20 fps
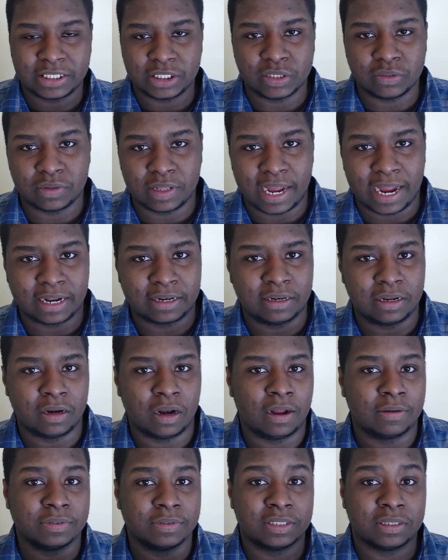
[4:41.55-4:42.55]
do that and then
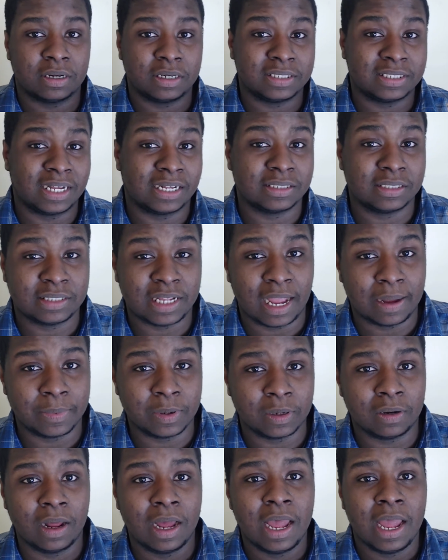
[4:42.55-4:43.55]
all of a sudden it's not
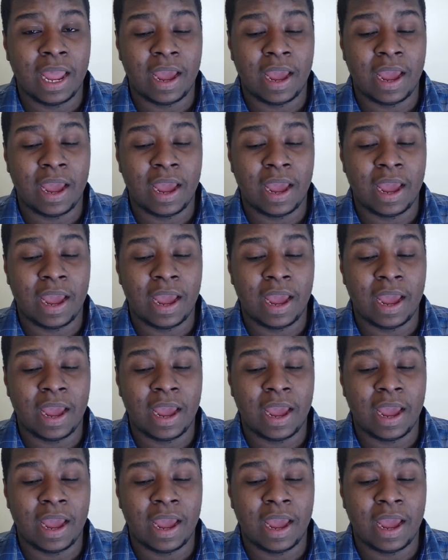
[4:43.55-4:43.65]
stable.